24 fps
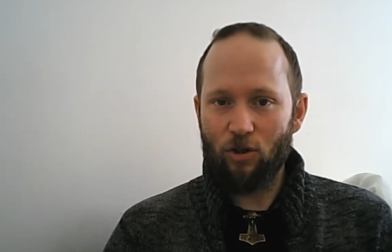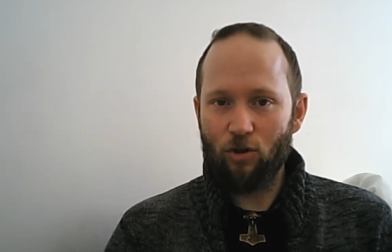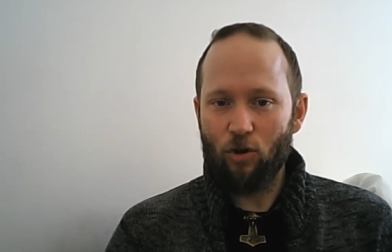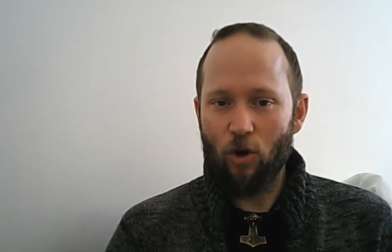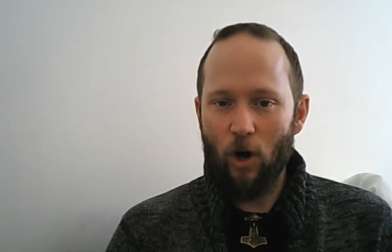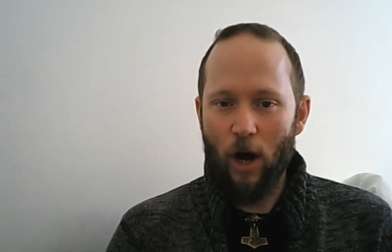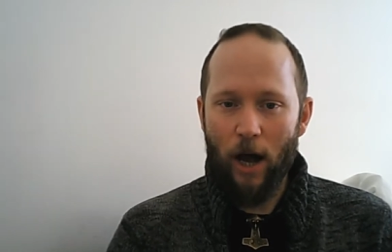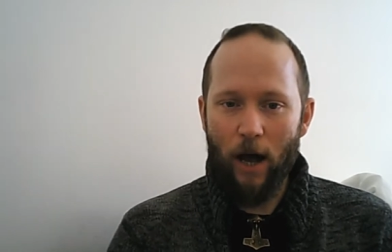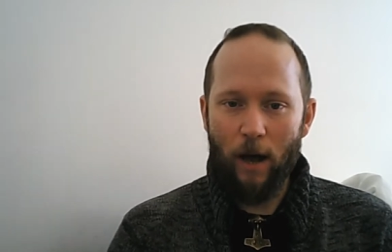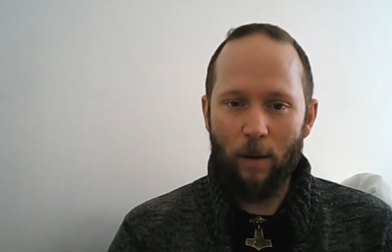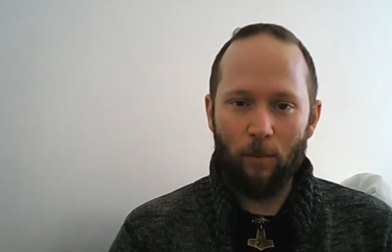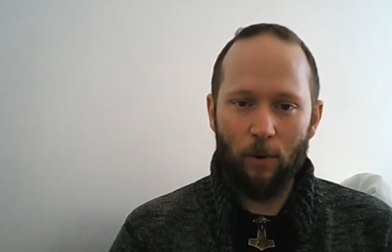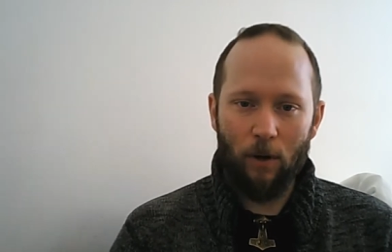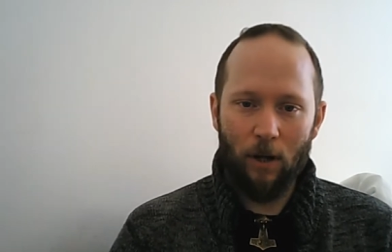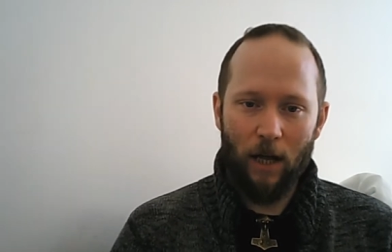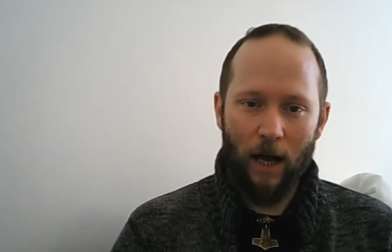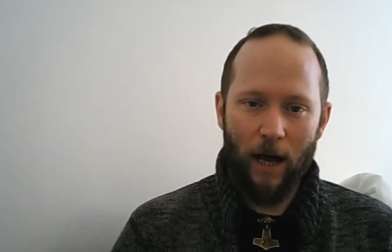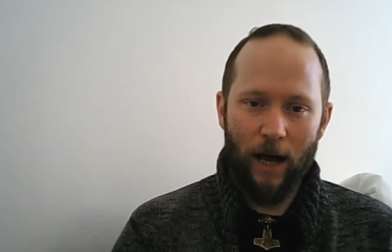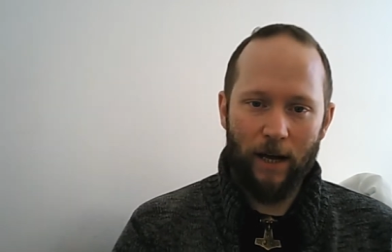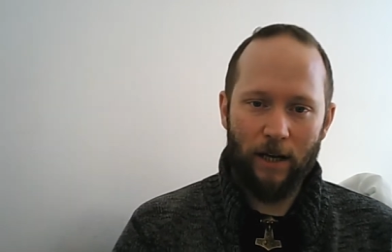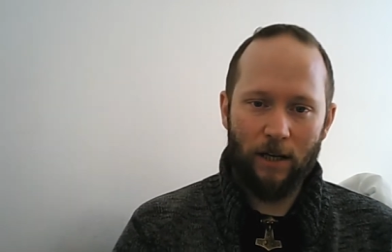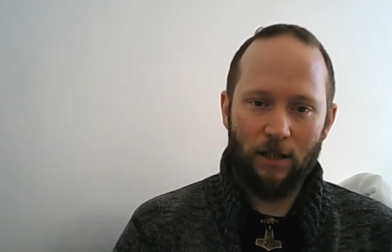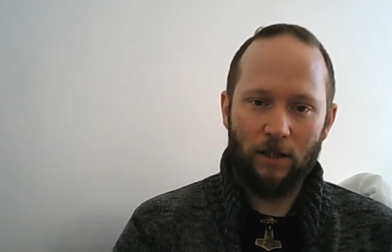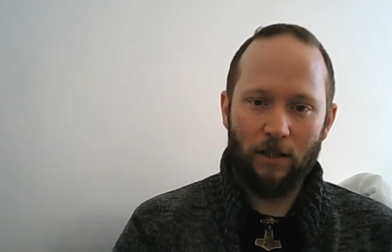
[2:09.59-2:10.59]

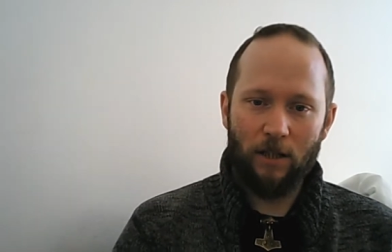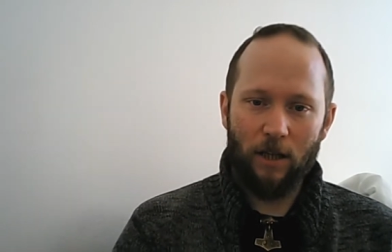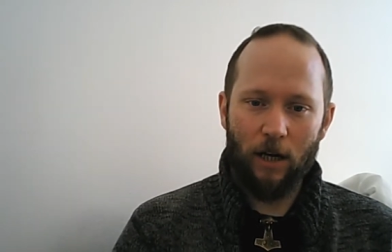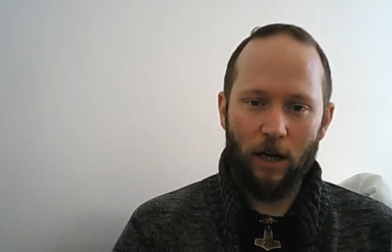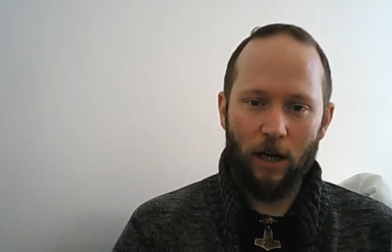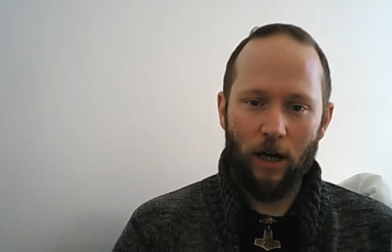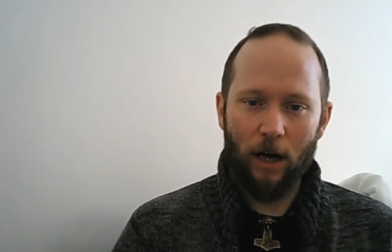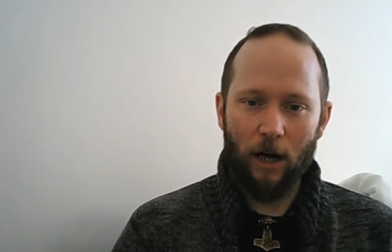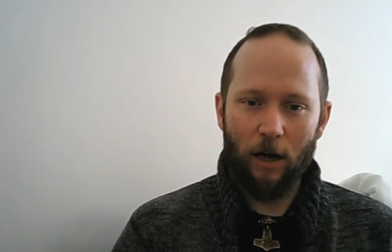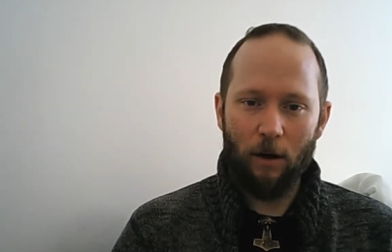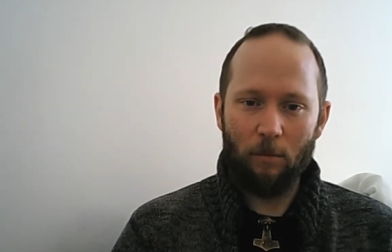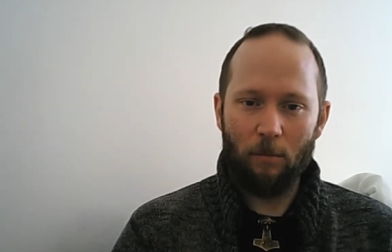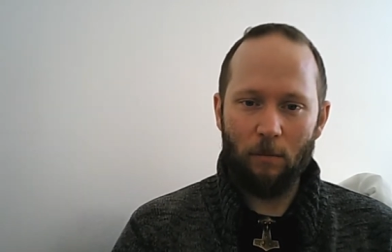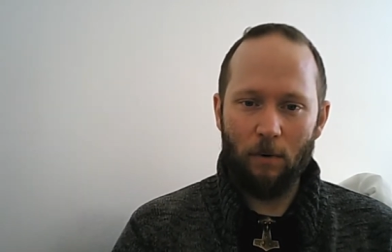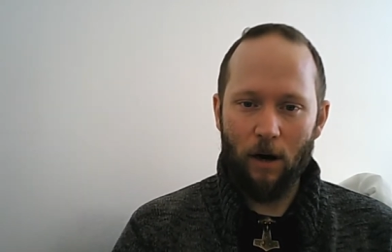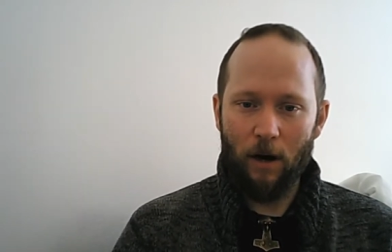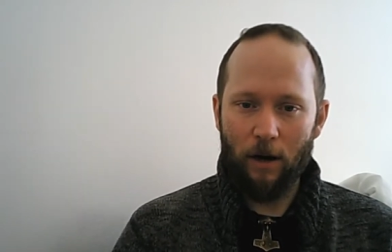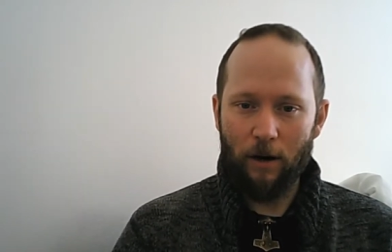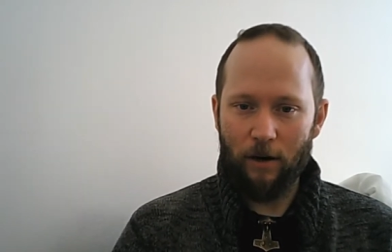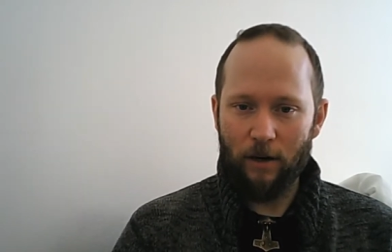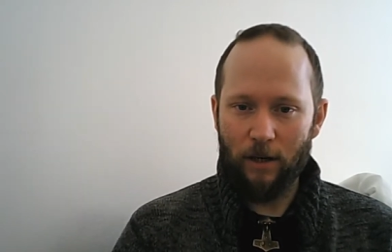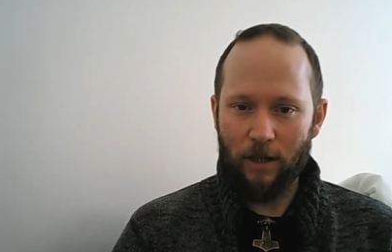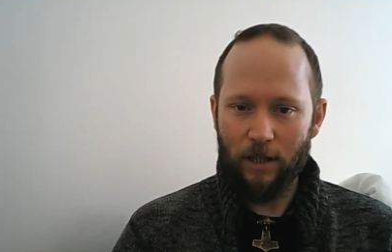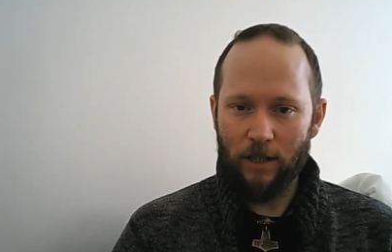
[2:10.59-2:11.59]
tribalized uh,
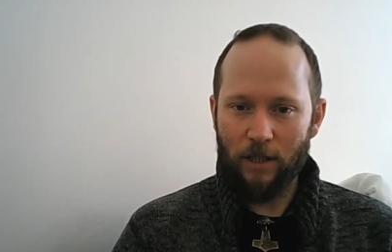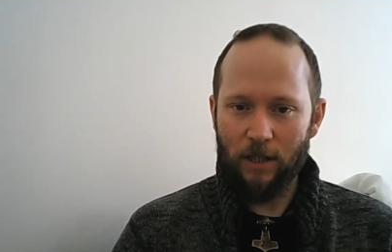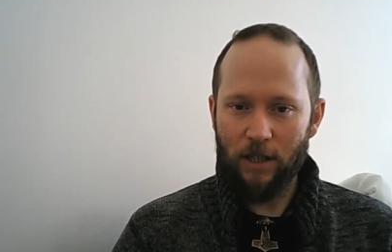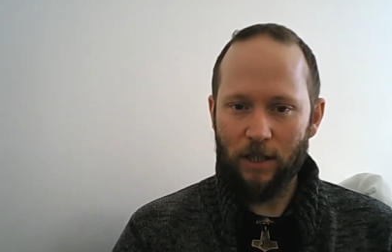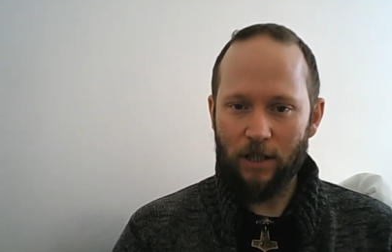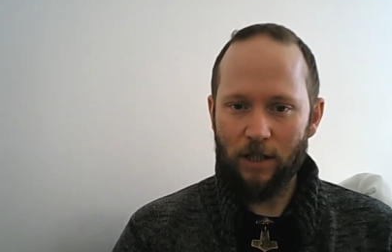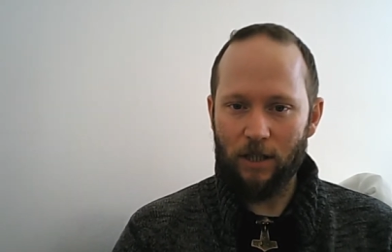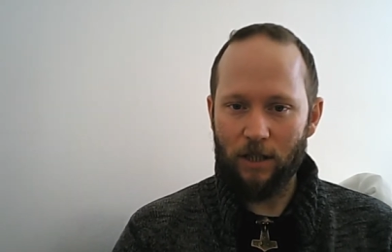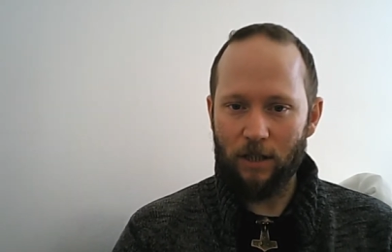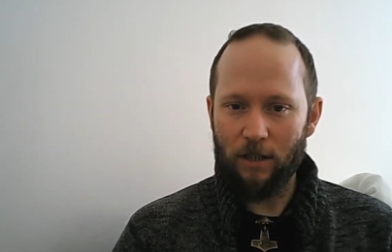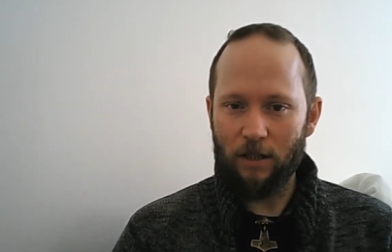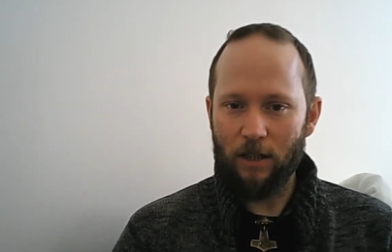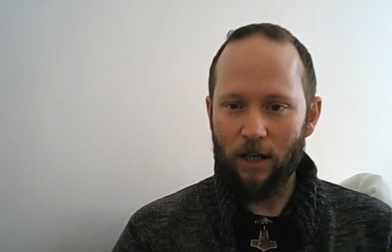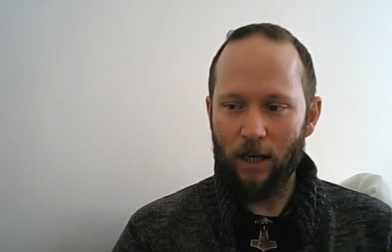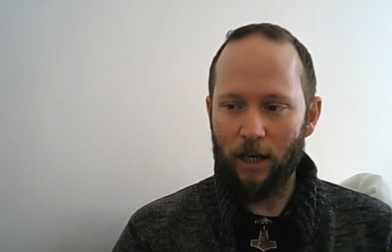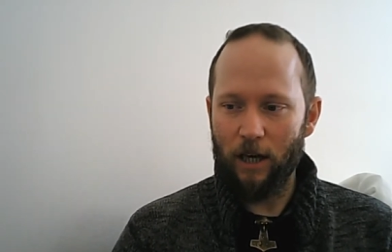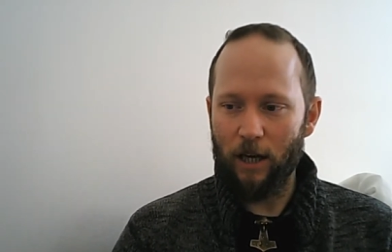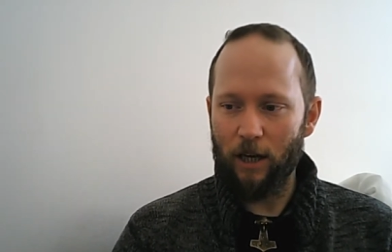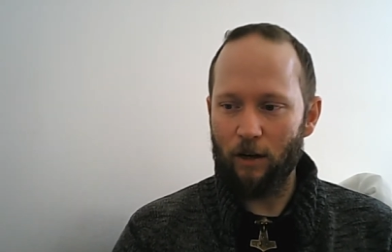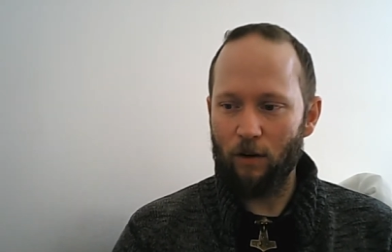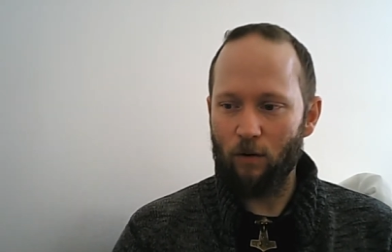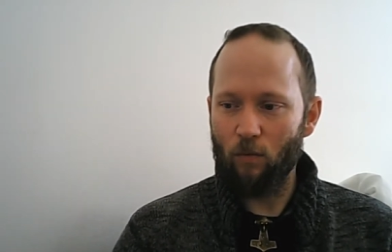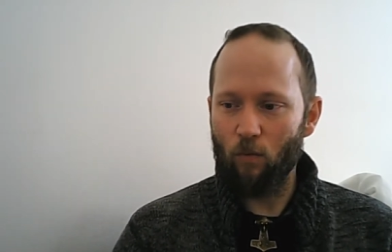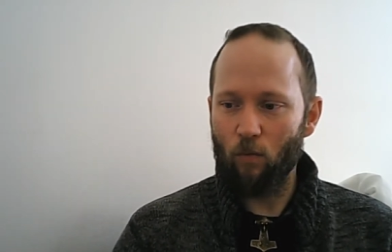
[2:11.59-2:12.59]
modern existence
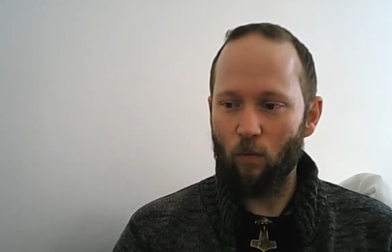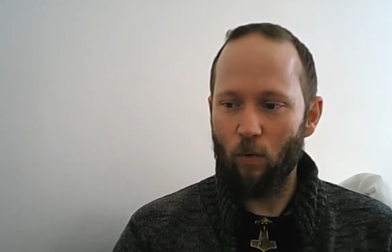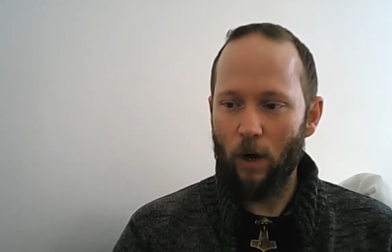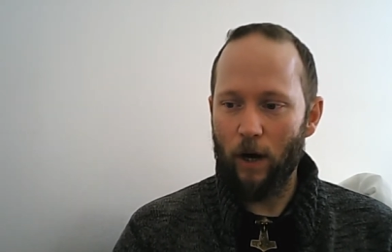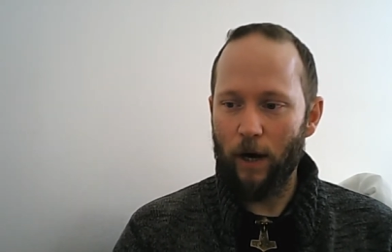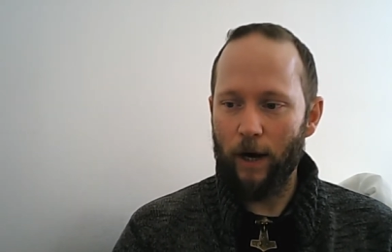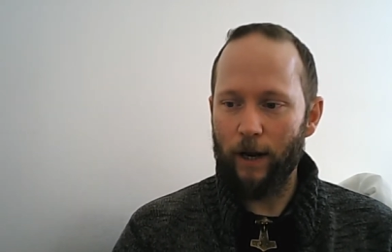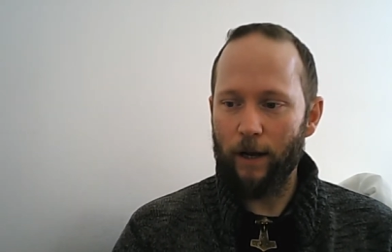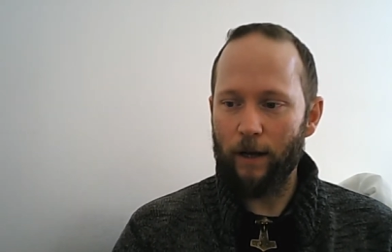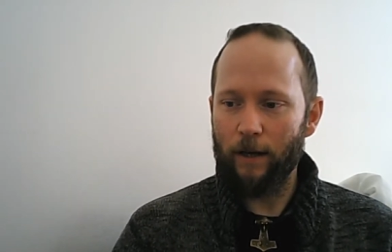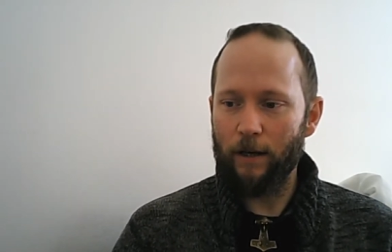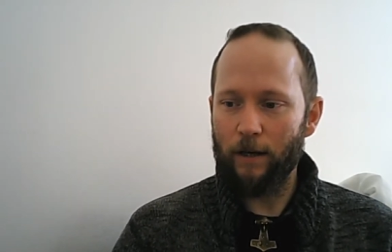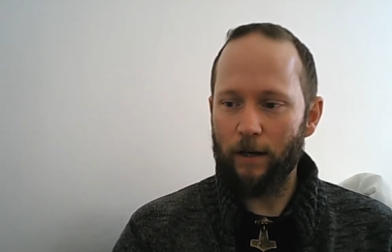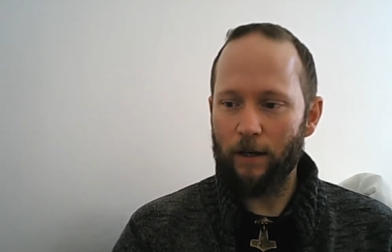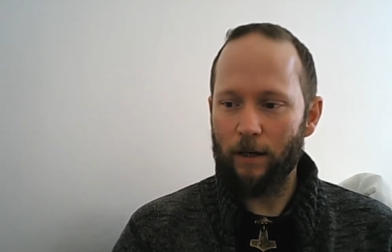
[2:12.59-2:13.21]
and what uh,